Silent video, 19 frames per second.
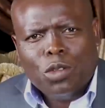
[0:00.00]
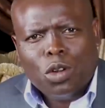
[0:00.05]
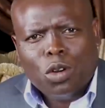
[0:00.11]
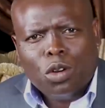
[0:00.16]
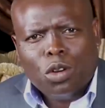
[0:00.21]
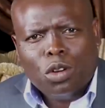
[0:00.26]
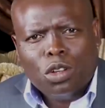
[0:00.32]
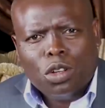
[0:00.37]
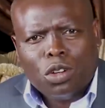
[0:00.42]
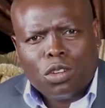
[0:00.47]

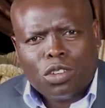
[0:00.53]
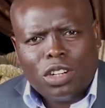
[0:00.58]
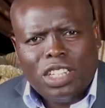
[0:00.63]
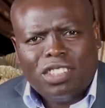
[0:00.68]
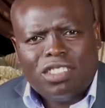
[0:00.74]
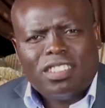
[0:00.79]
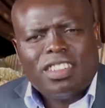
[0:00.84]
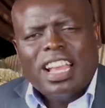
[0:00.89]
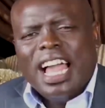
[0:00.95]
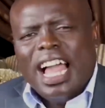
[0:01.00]
your
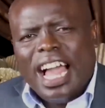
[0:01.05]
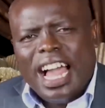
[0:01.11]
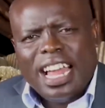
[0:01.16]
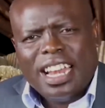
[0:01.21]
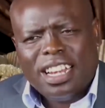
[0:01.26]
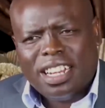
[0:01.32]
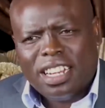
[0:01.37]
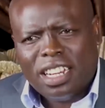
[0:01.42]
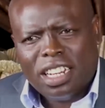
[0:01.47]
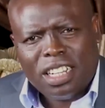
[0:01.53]
wrist
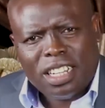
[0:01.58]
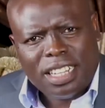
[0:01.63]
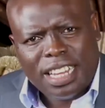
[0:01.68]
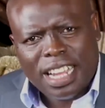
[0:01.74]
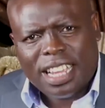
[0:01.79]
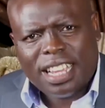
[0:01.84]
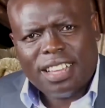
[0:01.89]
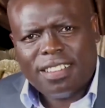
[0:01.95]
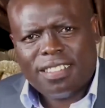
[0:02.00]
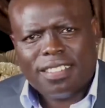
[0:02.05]
and
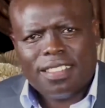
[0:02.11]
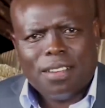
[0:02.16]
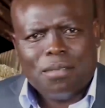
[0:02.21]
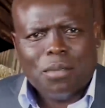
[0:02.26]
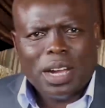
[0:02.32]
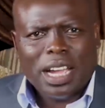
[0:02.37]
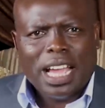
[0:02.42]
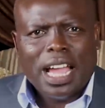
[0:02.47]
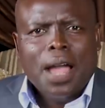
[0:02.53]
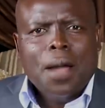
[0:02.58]
take it
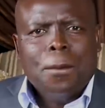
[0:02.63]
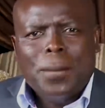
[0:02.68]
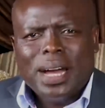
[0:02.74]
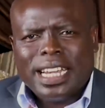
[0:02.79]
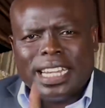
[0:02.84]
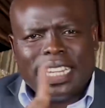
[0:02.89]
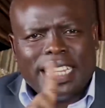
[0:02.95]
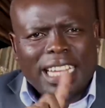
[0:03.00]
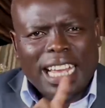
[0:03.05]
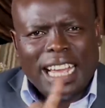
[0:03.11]
somewhere,
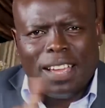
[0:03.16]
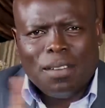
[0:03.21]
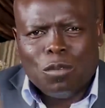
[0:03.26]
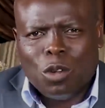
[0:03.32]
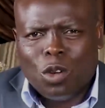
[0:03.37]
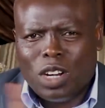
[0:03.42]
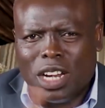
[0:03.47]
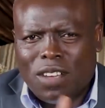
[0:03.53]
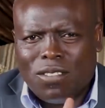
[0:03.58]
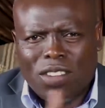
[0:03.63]
but time
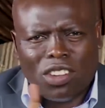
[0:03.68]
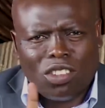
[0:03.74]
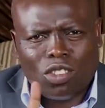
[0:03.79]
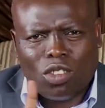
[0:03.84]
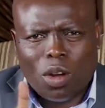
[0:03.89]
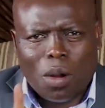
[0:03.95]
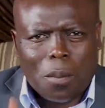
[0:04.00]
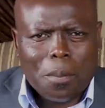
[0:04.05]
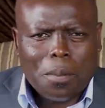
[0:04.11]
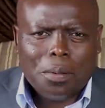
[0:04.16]
will never
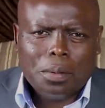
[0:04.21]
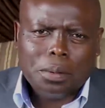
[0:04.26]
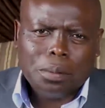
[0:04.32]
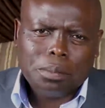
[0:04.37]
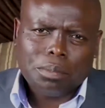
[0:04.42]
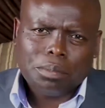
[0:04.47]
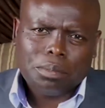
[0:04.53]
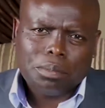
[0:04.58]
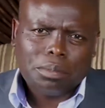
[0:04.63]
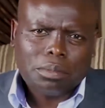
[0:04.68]
stop.
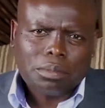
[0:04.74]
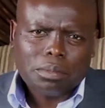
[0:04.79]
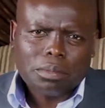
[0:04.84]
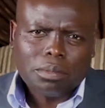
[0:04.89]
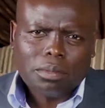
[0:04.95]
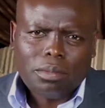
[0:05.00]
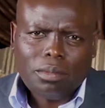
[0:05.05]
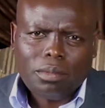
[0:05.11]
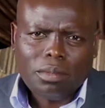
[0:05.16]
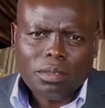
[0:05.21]

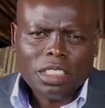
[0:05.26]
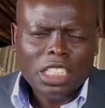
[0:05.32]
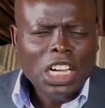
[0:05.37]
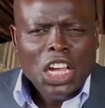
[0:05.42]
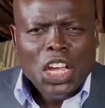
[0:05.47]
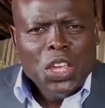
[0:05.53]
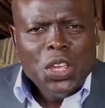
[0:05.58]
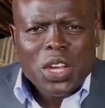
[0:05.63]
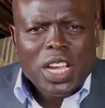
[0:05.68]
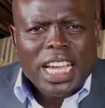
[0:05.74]

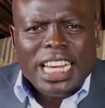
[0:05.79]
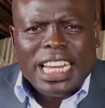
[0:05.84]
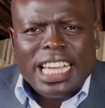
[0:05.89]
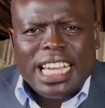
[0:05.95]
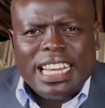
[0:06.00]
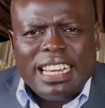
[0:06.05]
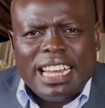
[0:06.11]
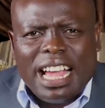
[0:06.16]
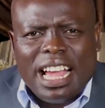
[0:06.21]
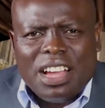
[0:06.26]
You can
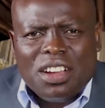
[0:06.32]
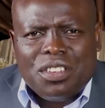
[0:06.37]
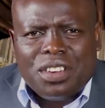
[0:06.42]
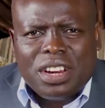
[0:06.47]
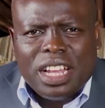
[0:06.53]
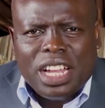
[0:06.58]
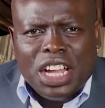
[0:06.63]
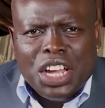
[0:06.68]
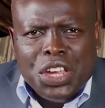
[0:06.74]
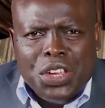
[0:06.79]
get
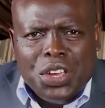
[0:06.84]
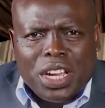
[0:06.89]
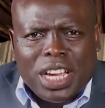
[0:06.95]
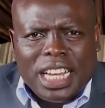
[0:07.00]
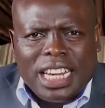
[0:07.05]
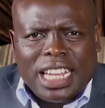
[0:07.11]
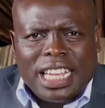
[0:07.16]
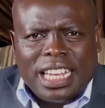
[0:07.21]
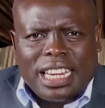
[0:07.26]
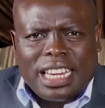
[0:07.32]
angry, you
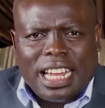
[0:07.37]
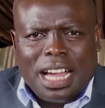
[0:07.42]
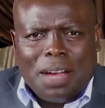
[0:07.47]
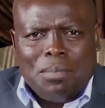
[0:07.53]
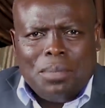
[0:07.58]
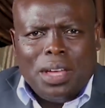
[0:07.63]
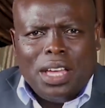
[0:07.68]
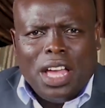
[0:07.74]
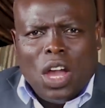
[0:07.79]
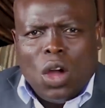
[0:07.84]
can get
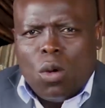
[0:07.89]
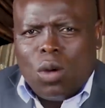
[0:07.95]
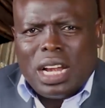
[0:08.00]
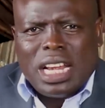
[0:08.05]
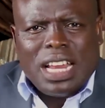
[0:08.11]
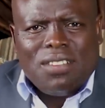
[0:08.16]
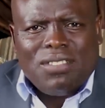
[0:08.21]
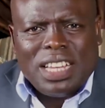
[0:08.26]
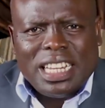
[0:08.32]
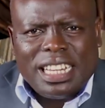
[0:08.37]
happy,
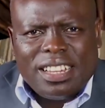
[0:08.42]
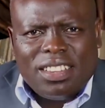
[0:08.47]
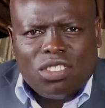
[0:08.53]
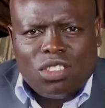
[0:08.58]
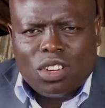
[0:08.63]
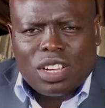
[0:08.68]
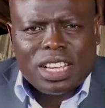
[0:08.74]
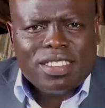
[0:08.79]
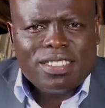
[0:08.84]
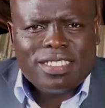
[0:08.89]
whatever it is.
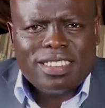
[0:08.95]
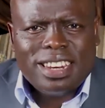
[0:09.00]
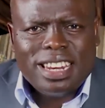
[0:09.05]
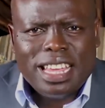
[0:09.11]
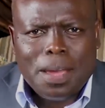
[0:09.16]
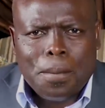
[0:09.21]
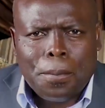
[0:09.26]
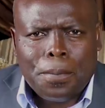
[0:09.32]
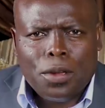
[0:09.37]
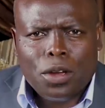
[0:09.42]
You can
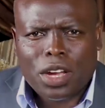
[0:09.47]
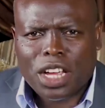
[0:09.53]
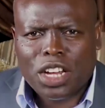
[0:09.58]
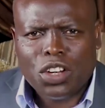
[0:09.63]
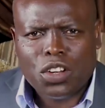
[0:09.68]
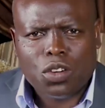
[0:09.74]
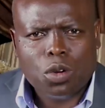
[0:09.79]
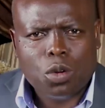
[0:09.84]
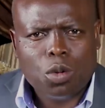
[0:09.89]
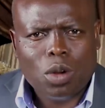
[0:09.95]
sleep, you
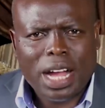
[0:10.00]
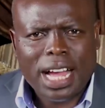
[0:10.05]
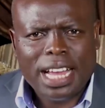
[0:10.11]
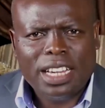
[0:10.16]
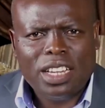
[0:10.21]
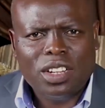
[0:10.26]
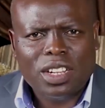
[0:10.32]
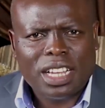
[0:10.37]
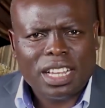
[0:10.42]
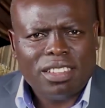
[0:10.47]
can do
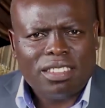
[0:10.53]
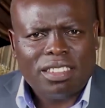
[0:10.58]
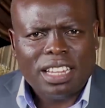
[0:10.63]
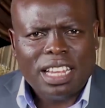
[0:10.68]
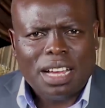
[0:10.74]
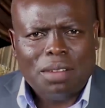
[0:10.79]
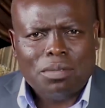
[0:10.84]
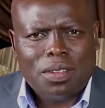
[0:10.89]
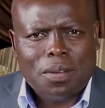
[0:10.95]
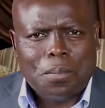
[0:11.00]
what? You can say
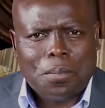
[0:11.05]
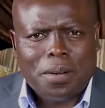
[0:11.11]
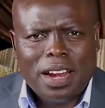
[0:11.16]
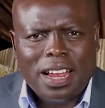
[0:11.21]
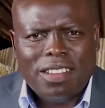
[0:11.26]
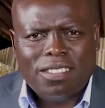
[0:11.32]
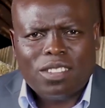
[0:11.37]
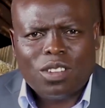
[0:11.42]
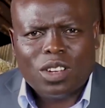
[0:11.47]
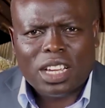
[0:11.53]
I'm
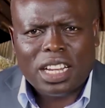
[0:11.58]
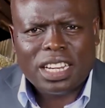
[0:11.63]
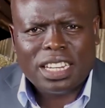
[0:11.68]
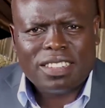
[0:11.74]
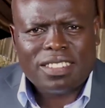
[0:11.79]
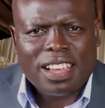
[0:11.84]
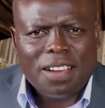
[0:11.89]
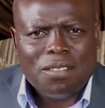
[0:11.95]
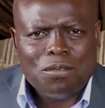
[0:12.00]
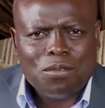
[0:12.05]
depressed, you can
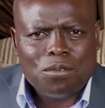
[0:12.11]
say